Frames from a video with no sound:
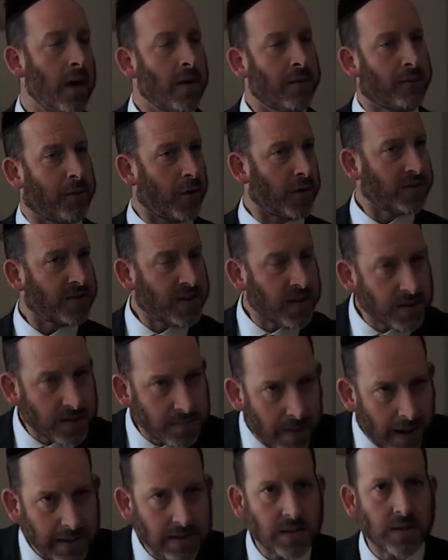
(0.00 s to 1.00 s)
First there's
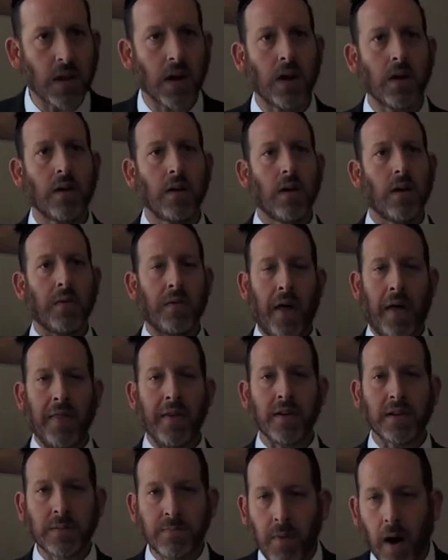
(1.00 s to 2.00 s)
matzah, then
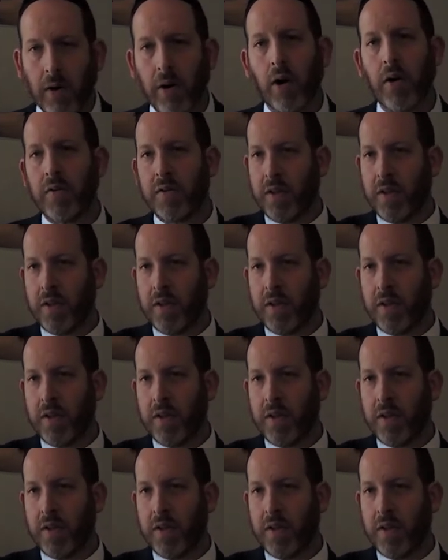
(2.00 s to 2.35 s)
there's maror.